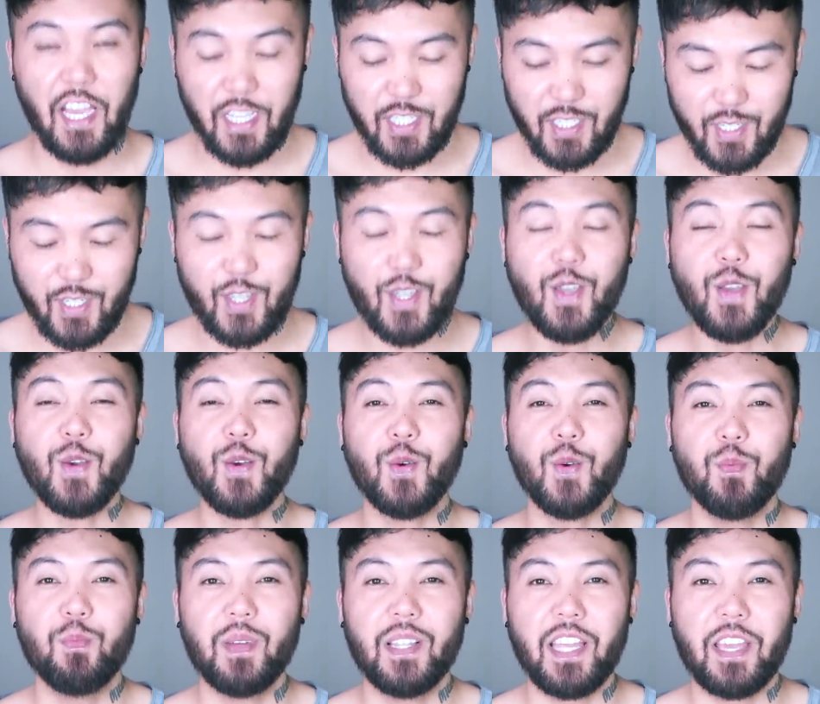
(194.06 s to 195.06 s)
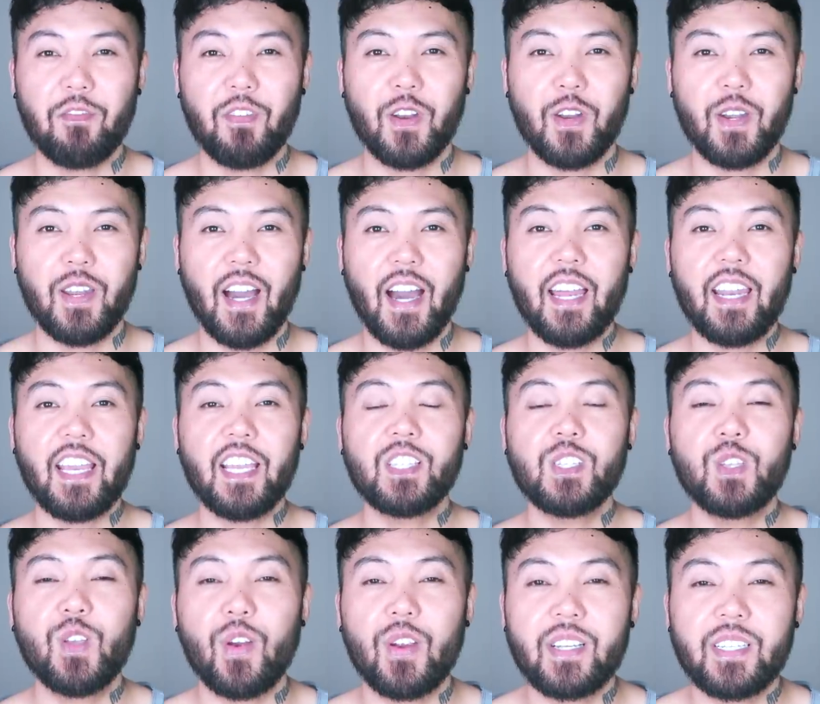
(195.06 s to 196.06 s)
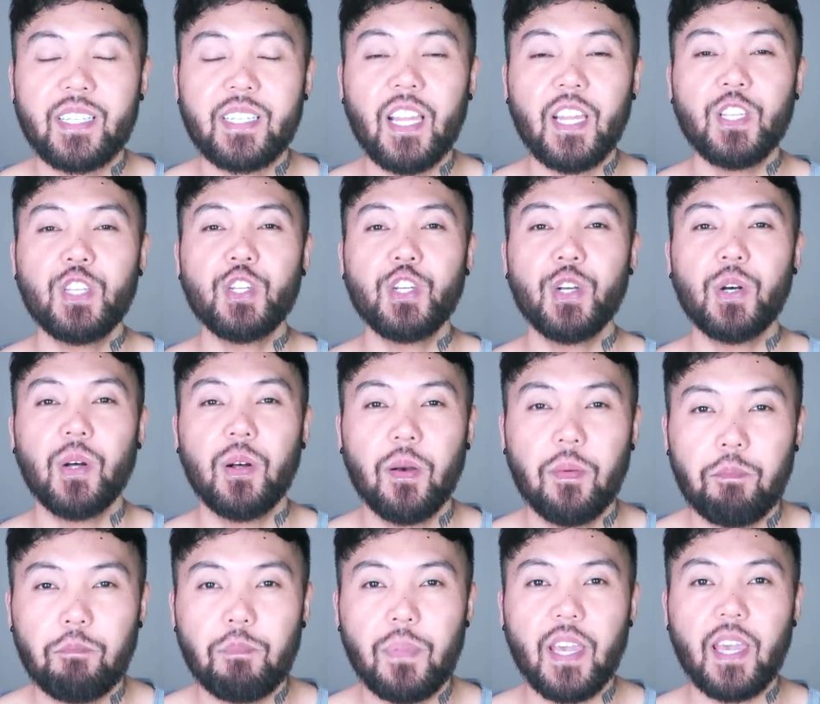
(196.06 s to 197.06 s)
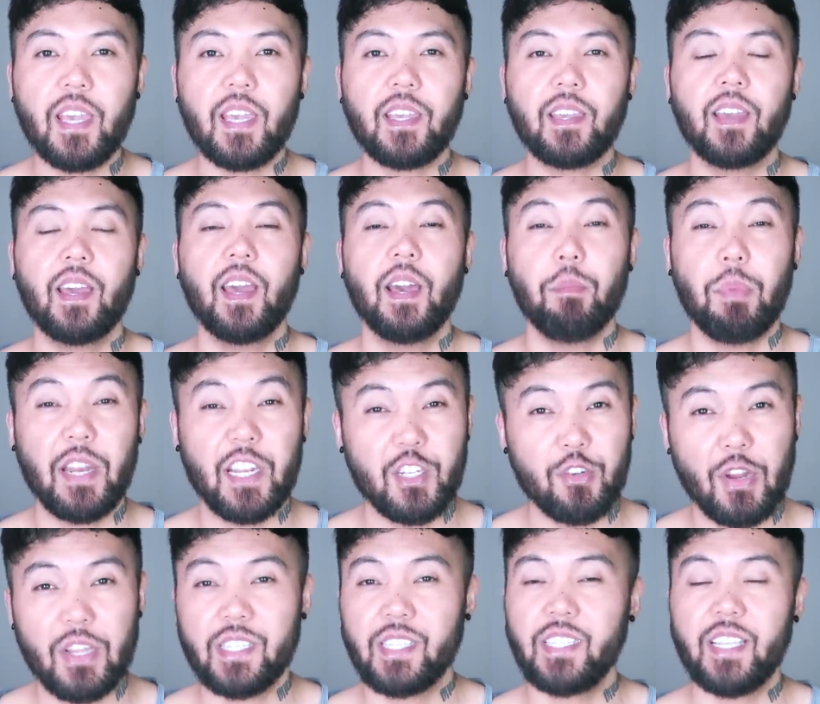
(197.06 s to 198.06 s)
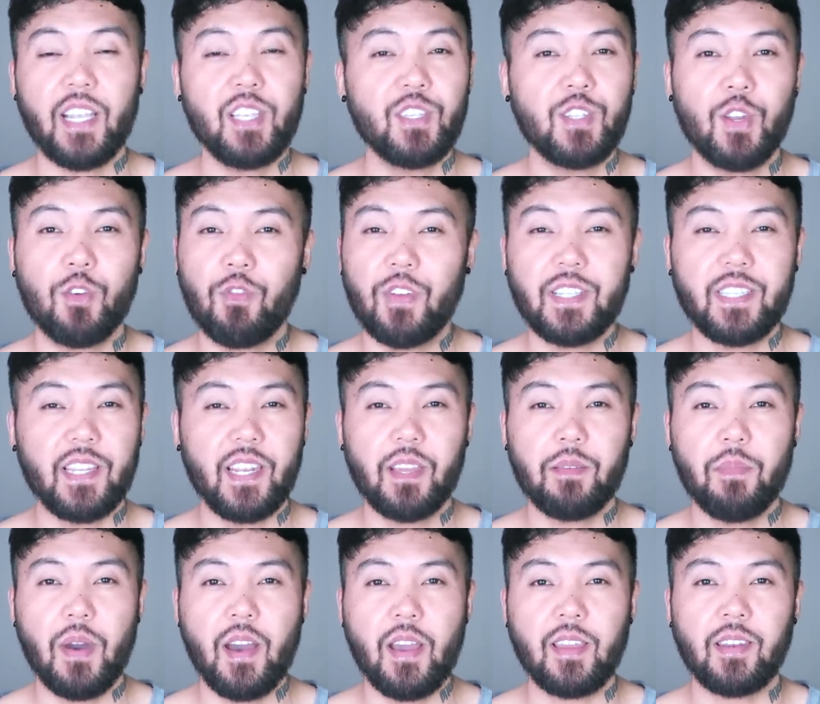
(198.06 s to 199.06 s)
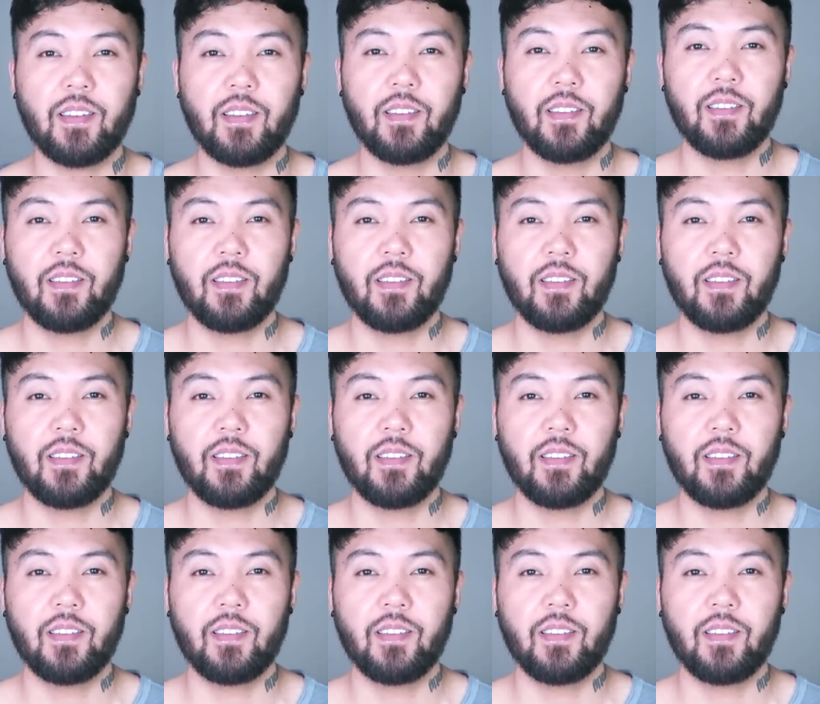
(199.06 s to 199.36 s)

It's you, believe it or not. It's your essential being, but it transcends your reasoning mind.